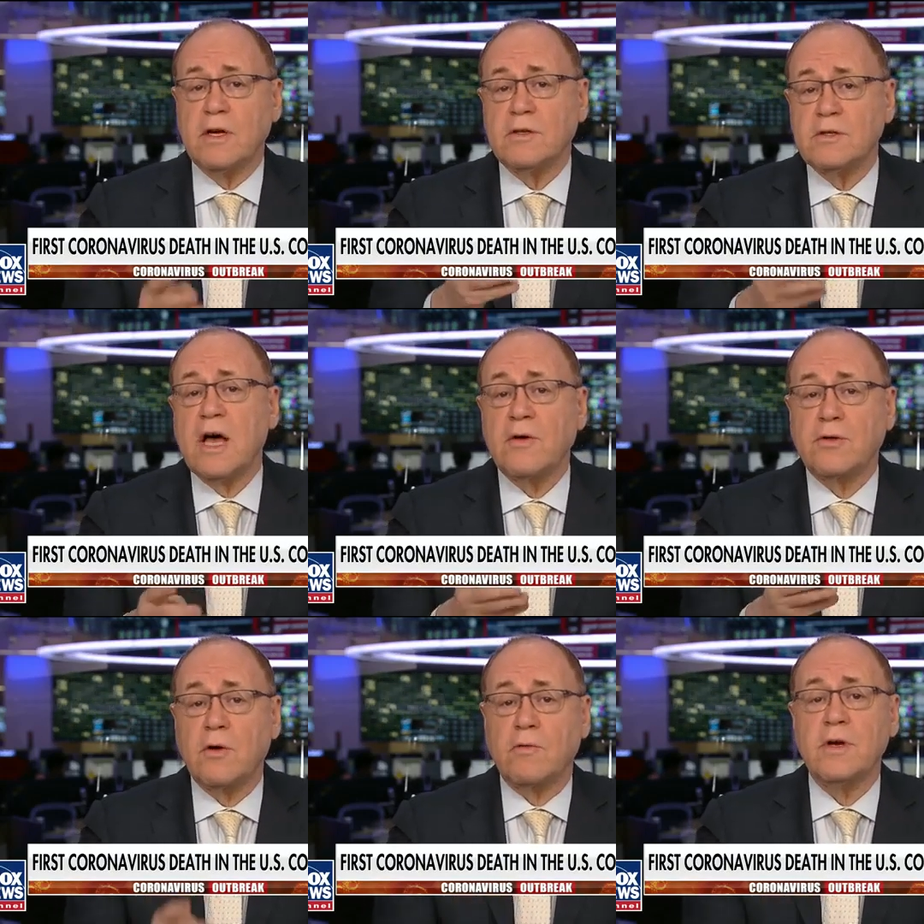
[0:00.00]
In South
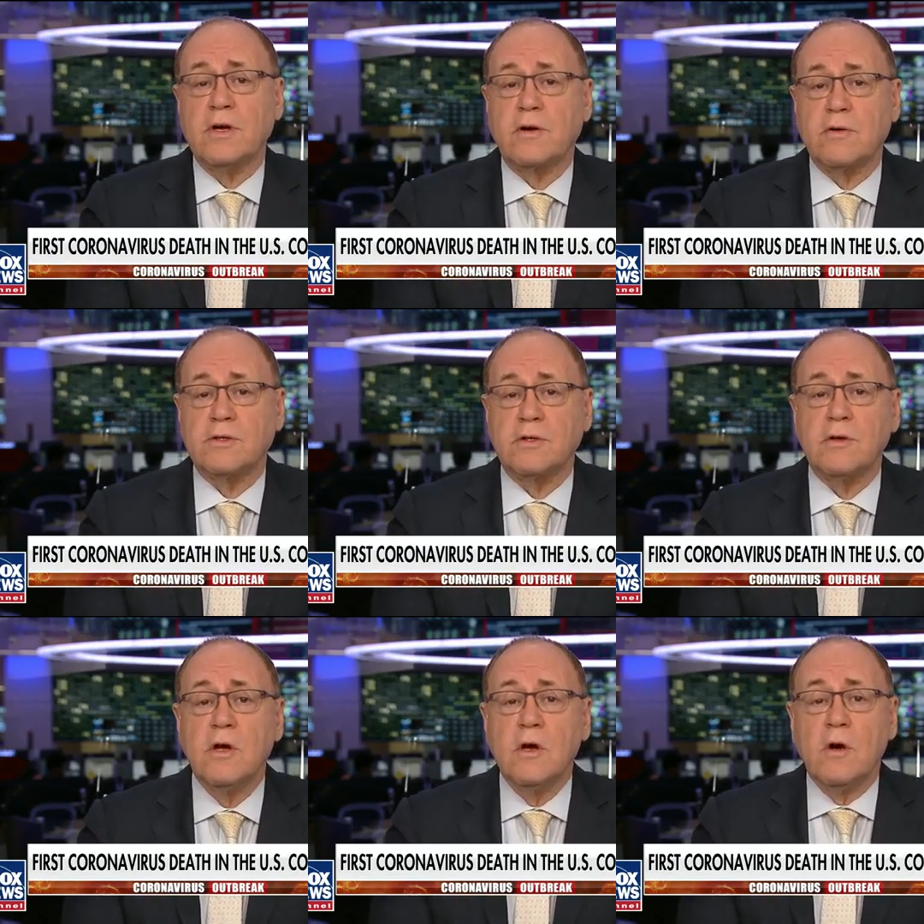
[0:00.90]
Korea, Kristen,
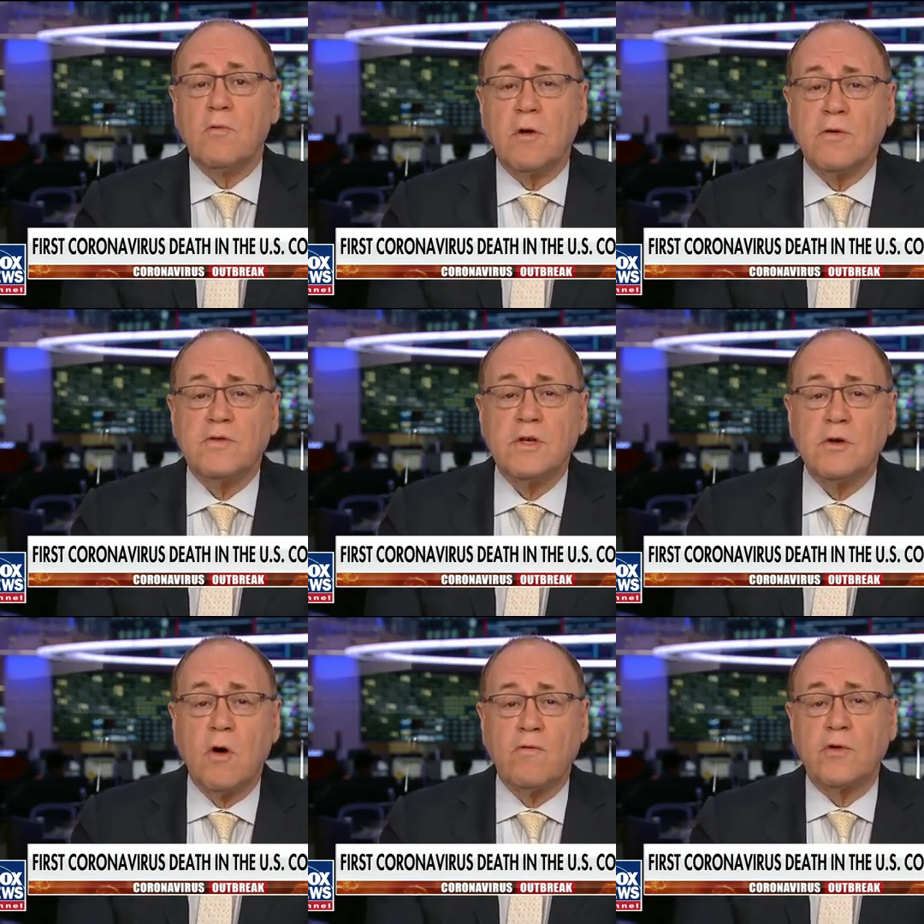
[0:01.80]
mm-hmm. where we've seen
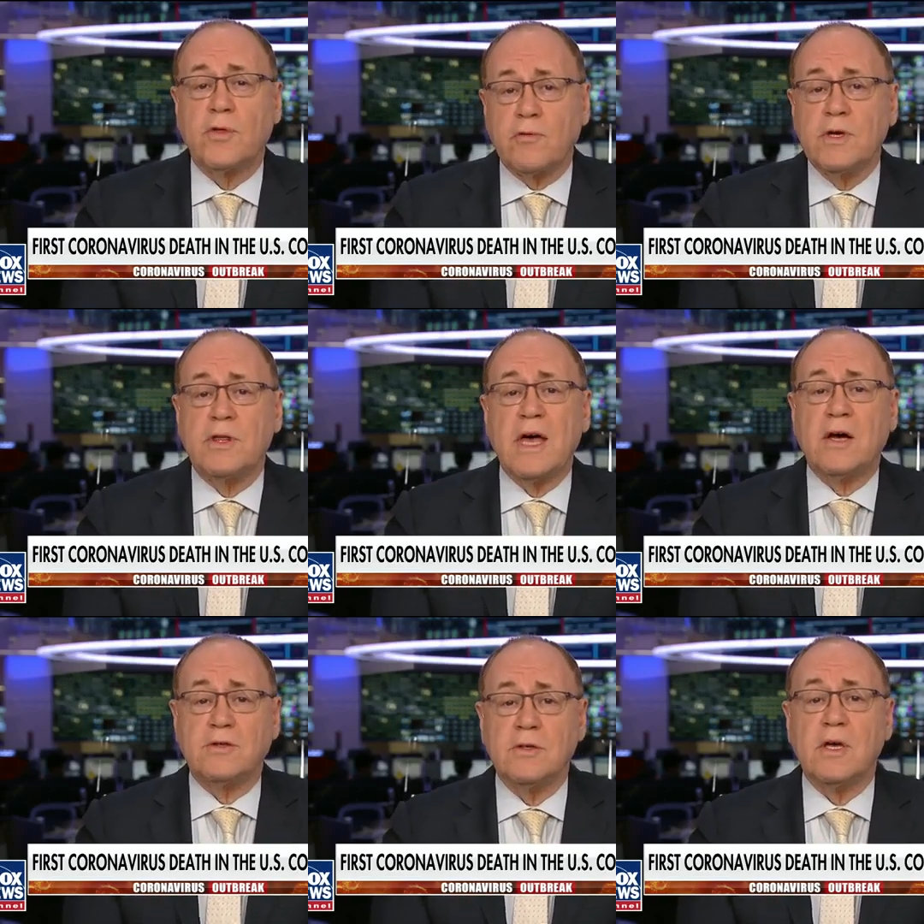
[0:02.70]
over
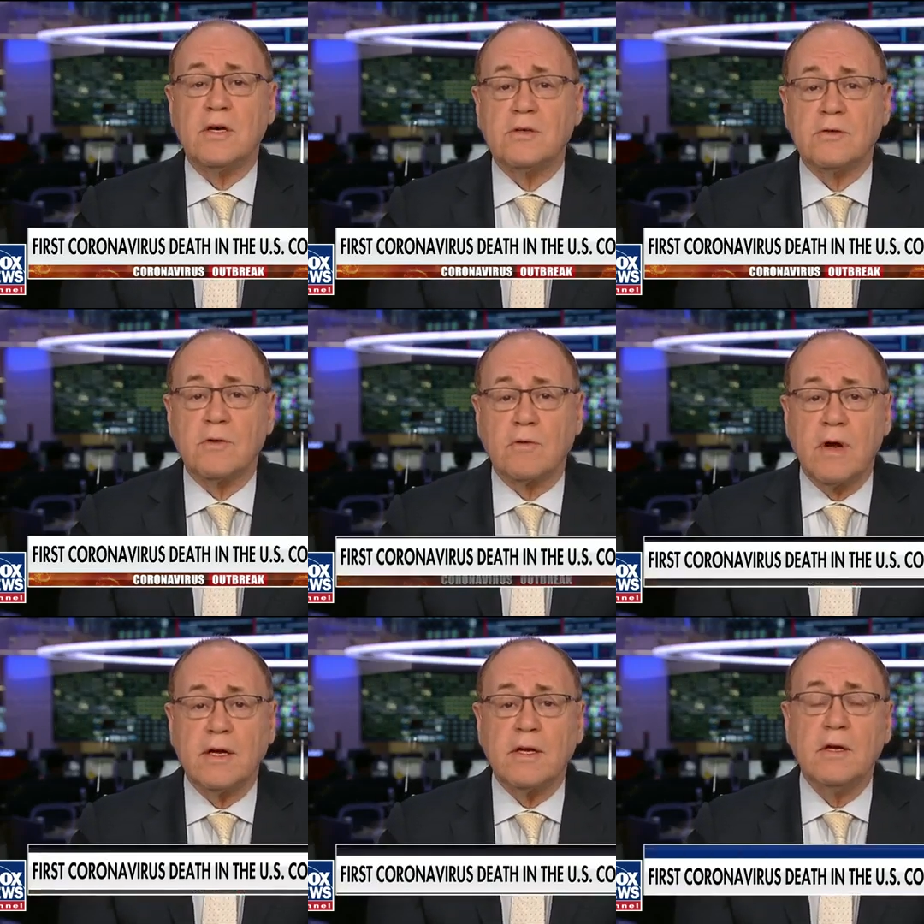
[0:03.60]
3,000 cases
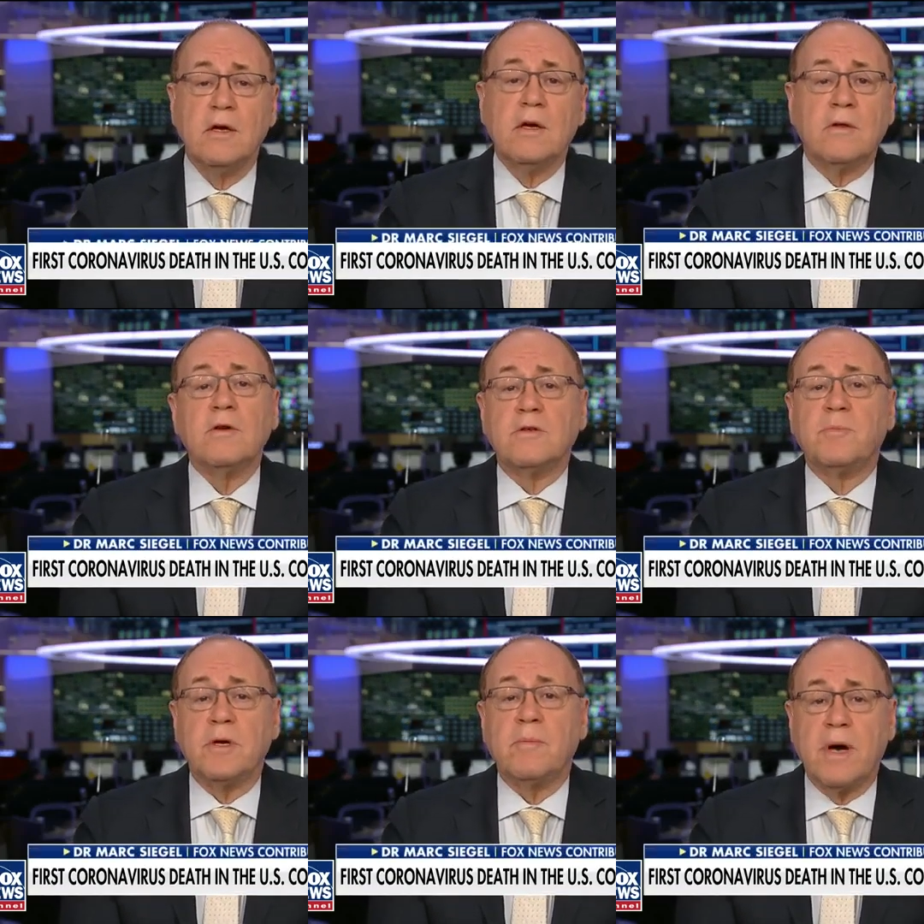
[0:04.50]
already, there's
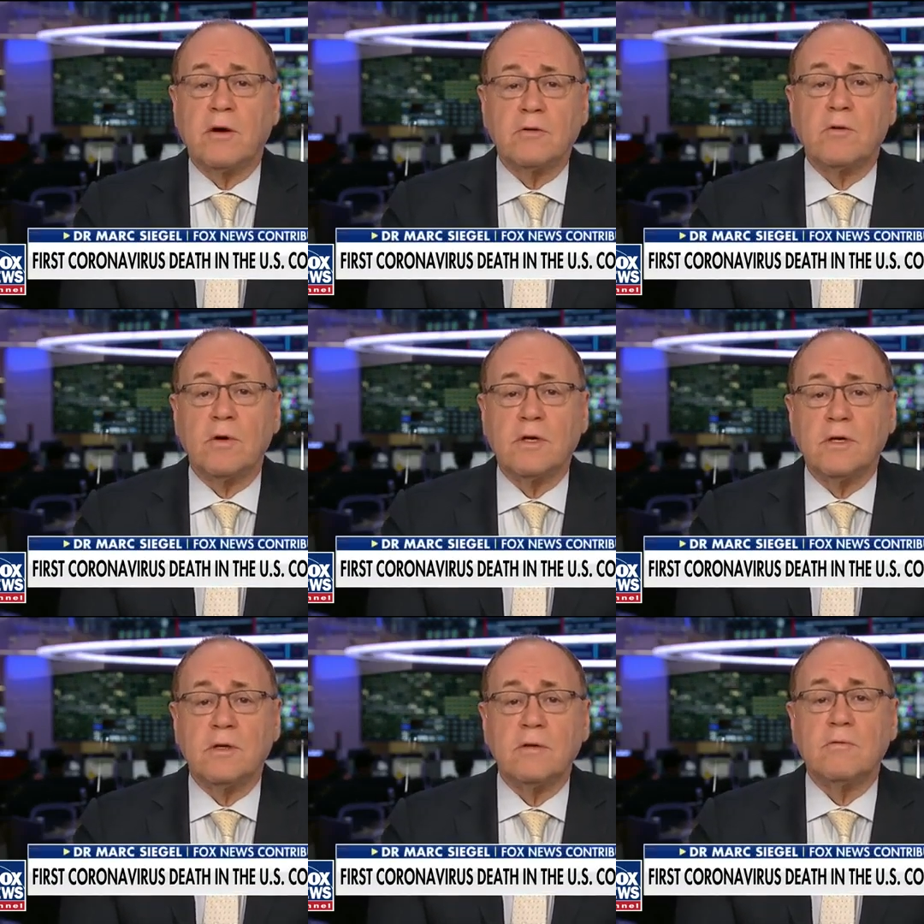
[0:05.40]
been about
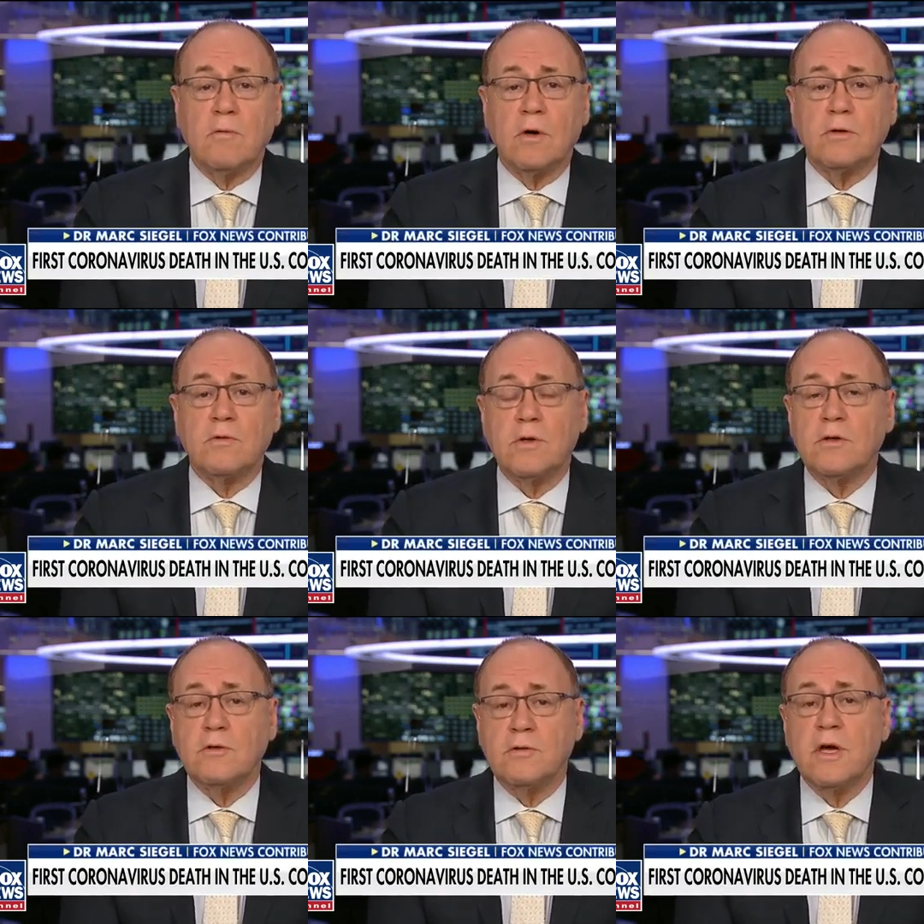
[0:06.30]
21,
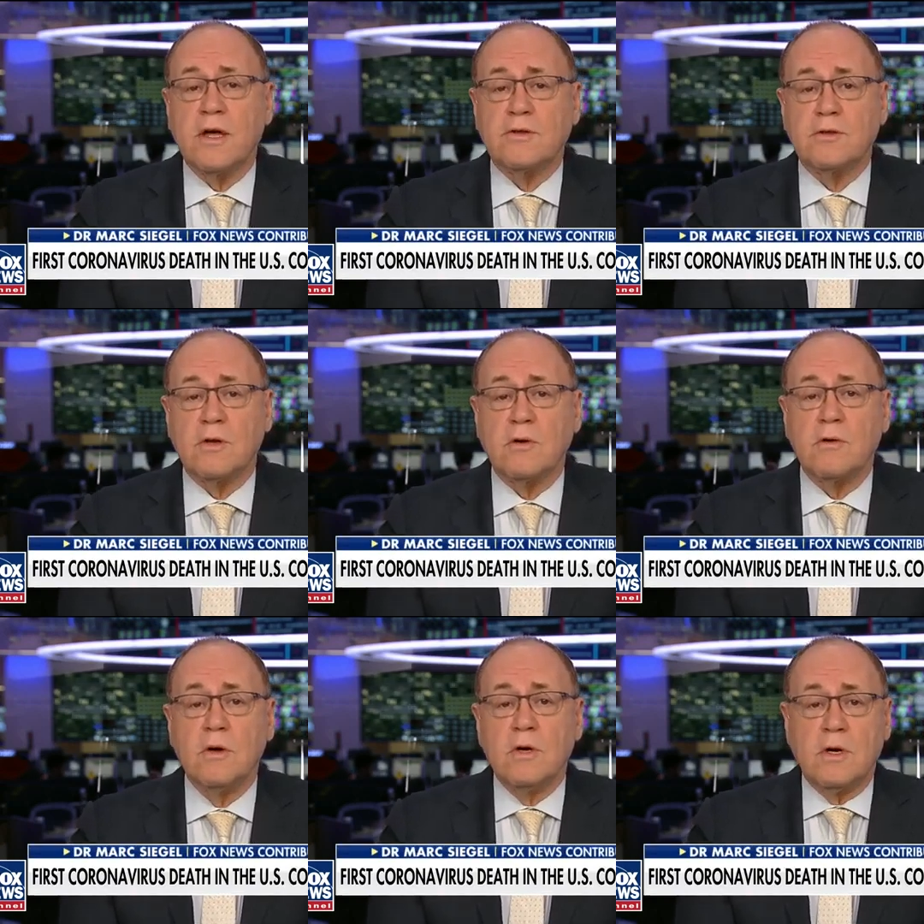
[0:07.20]
22 deaths. So
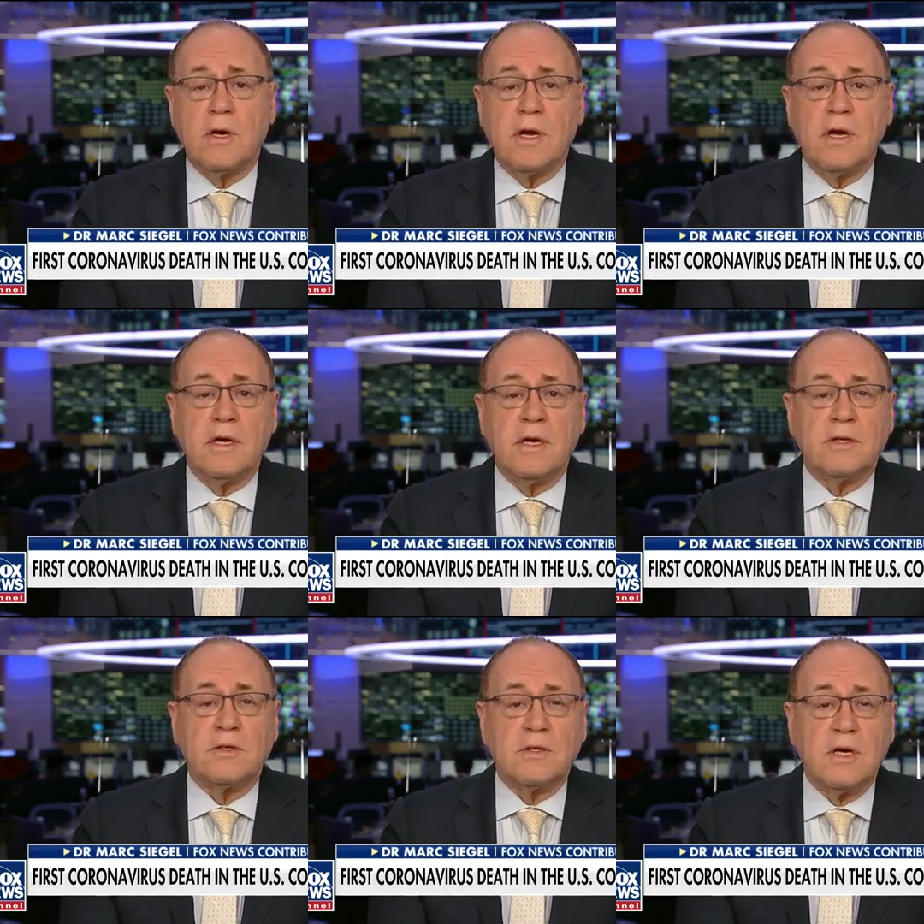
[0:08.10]

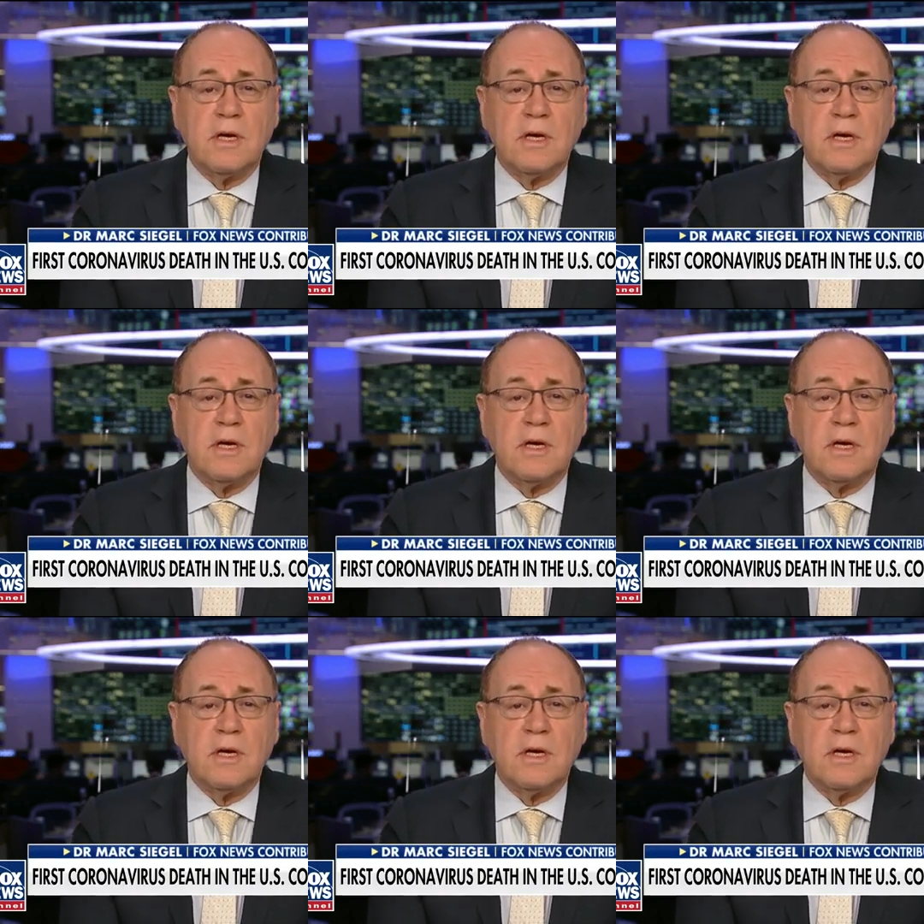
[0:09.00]
it